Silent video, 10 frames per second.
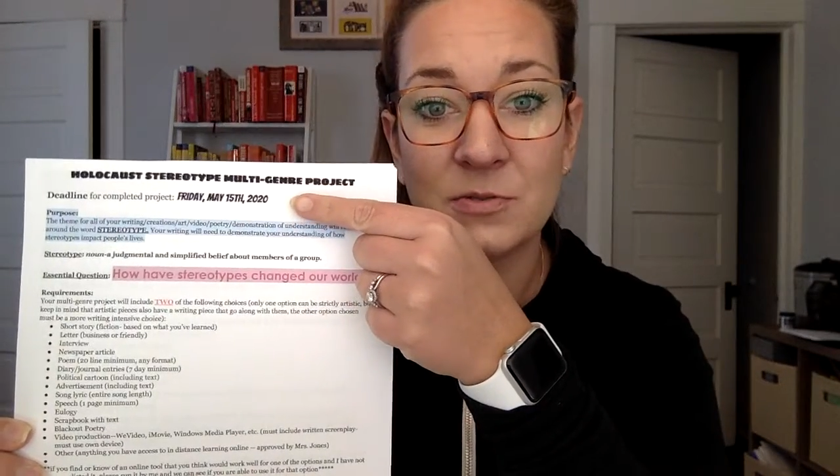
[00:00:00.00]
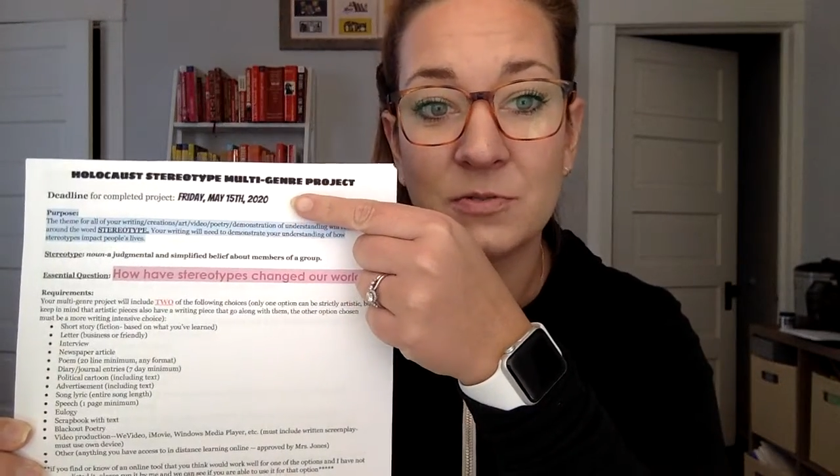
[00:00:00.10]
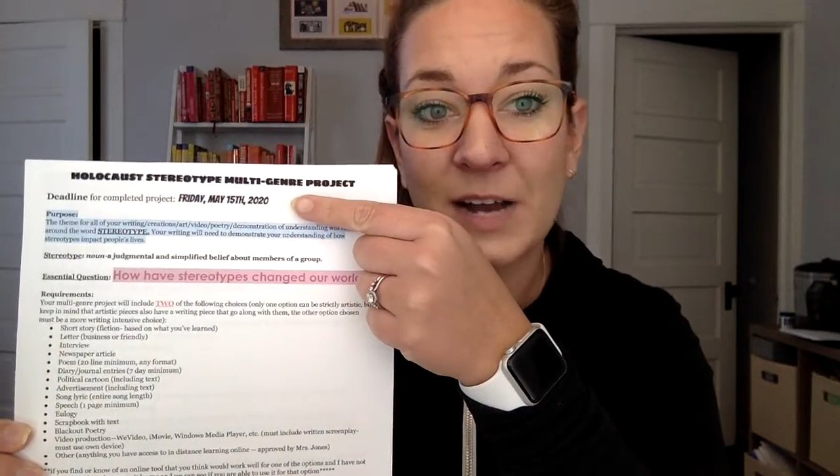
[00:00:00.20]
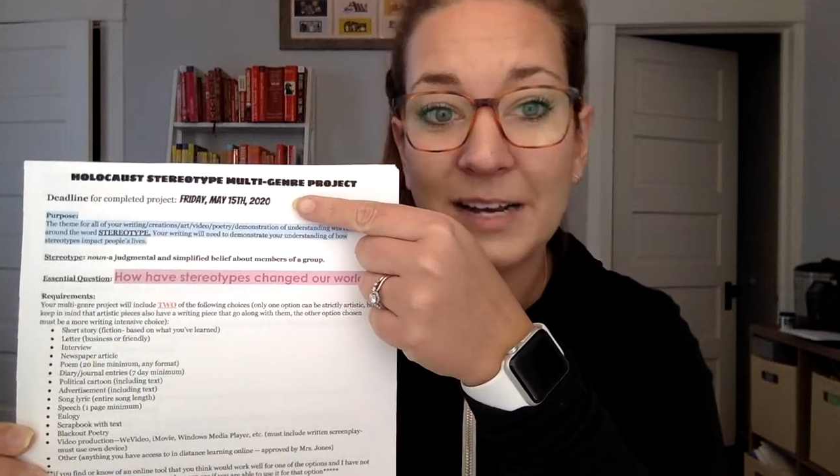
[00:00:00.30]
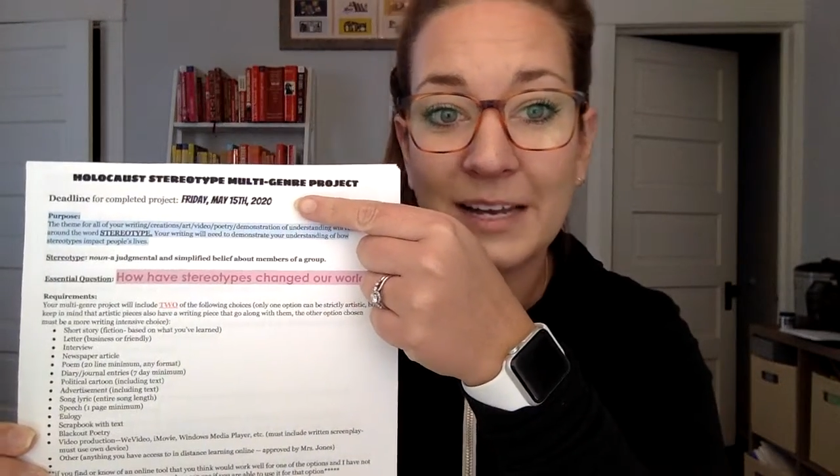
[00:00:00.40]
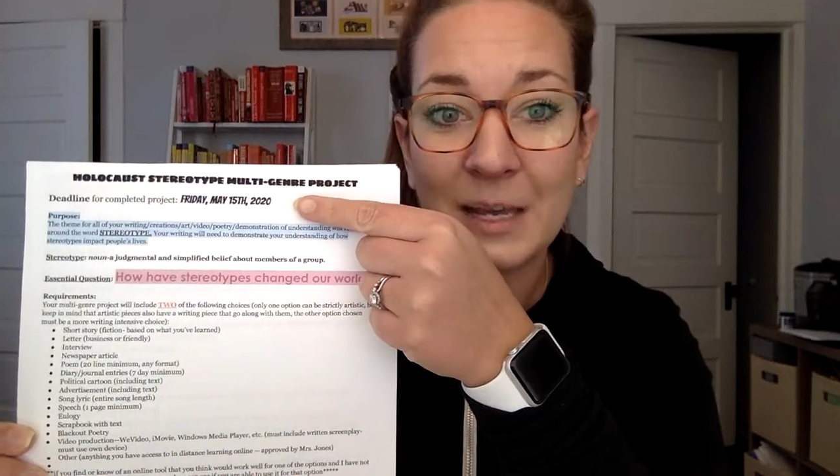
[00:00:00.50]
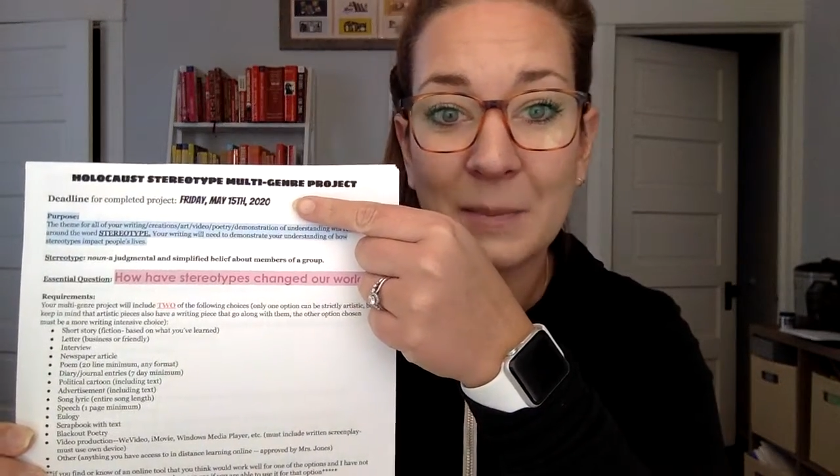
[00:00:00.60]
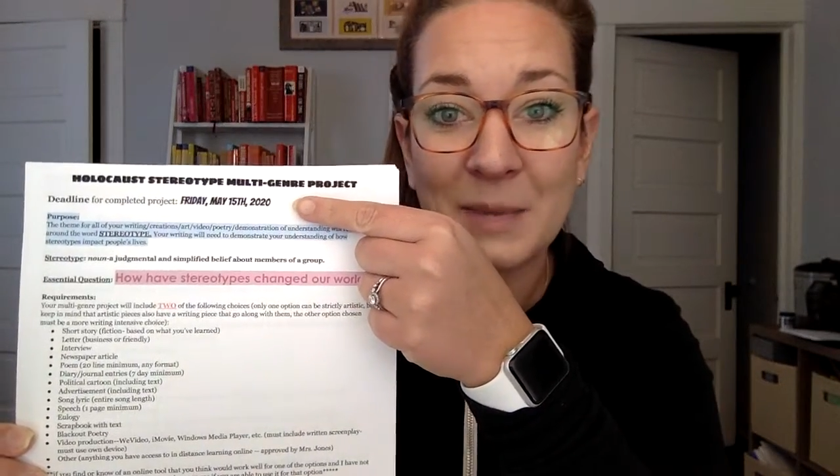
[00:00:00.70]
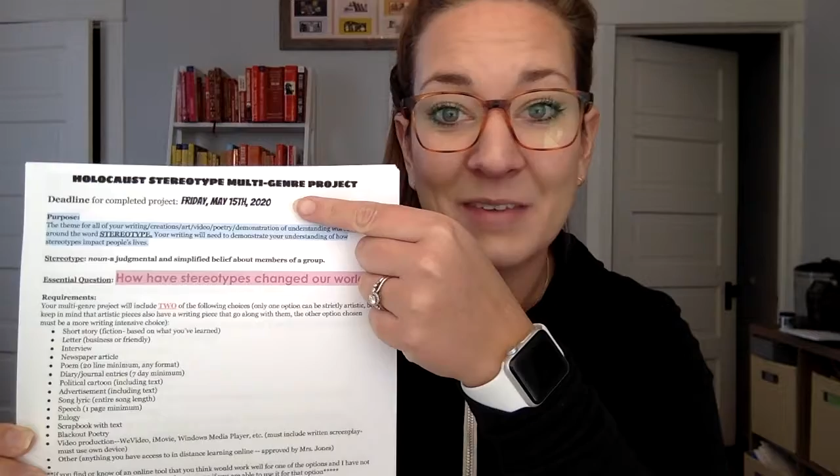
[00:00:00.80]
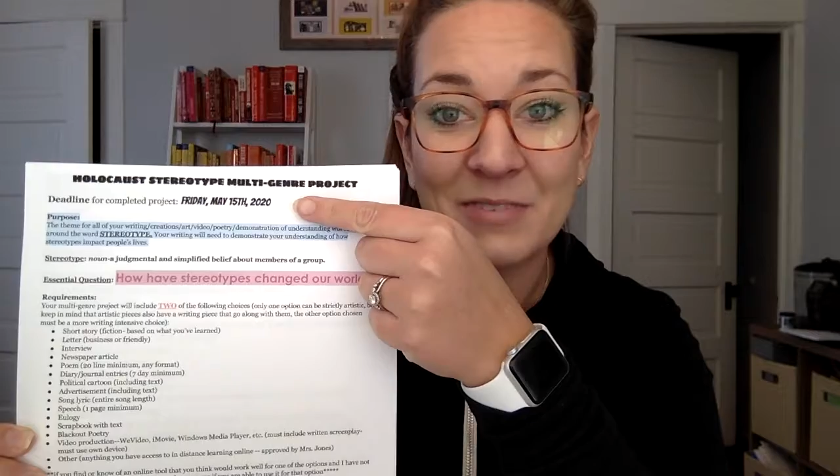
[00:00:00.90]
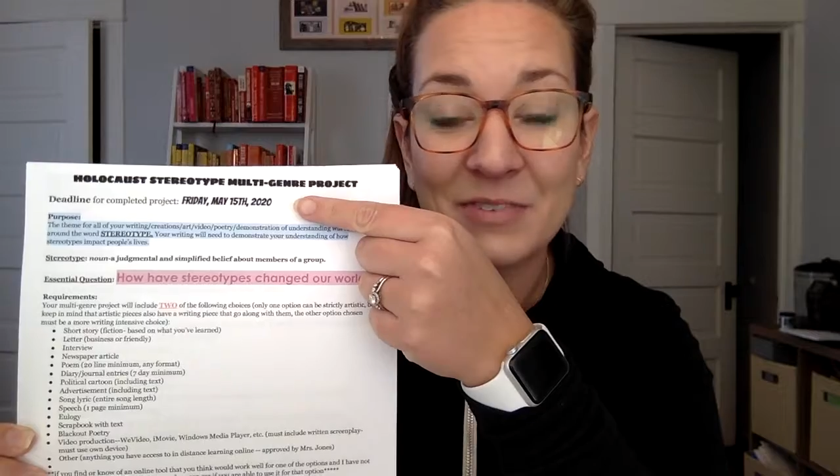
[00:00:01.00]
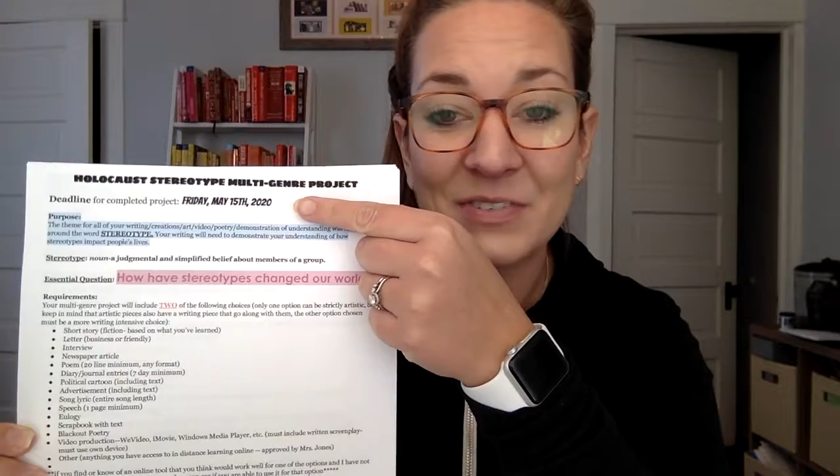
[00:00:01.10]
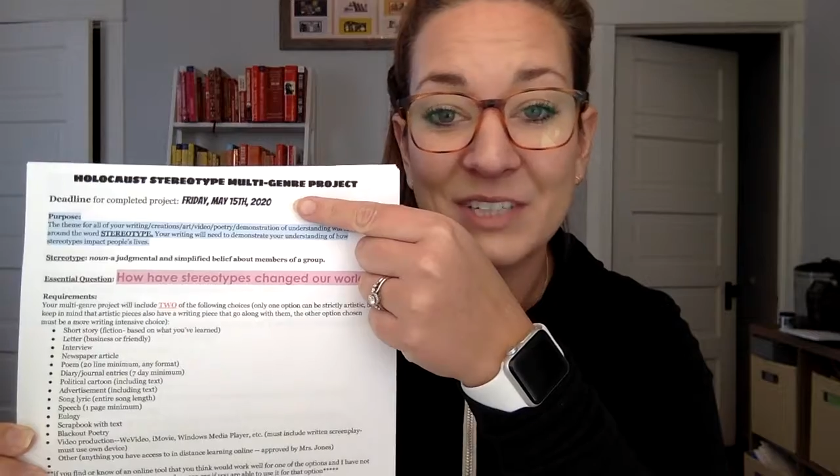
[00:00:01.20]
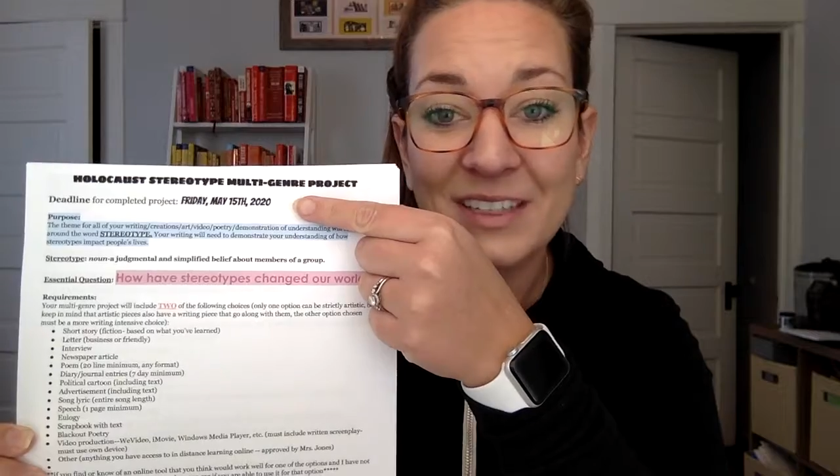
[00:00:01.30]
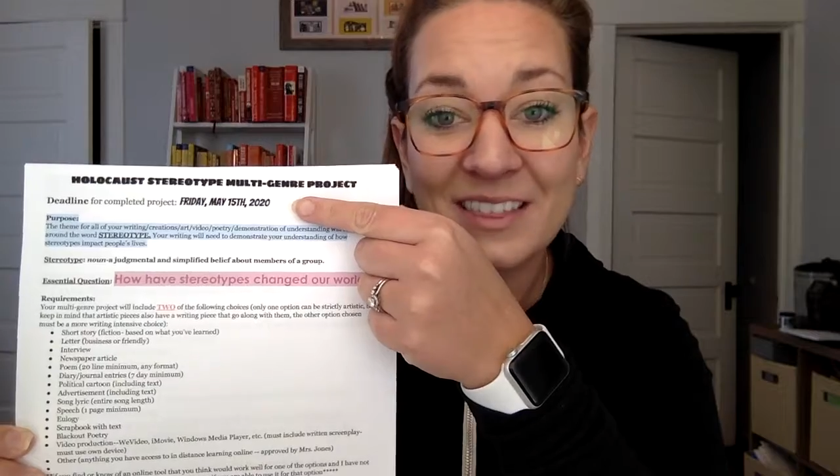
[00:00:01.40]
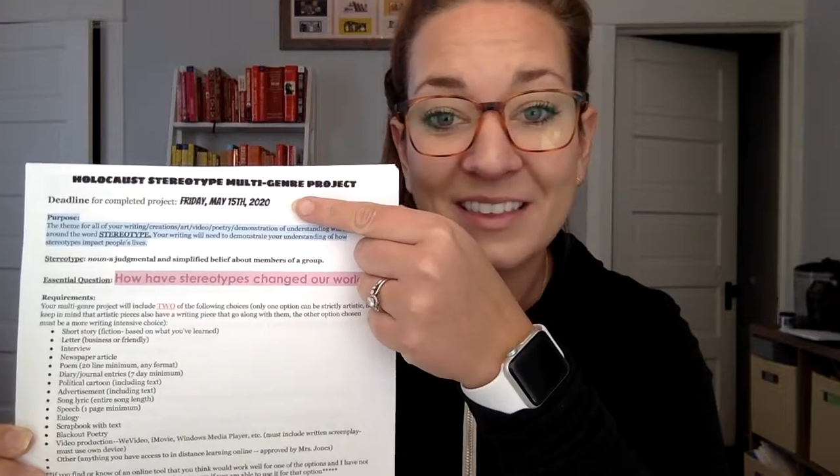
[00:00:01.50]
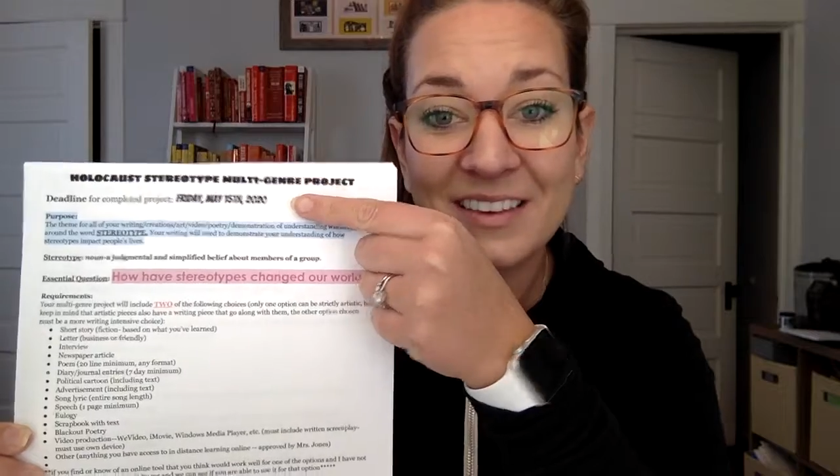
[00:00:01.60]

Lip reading: Friday, May 15th.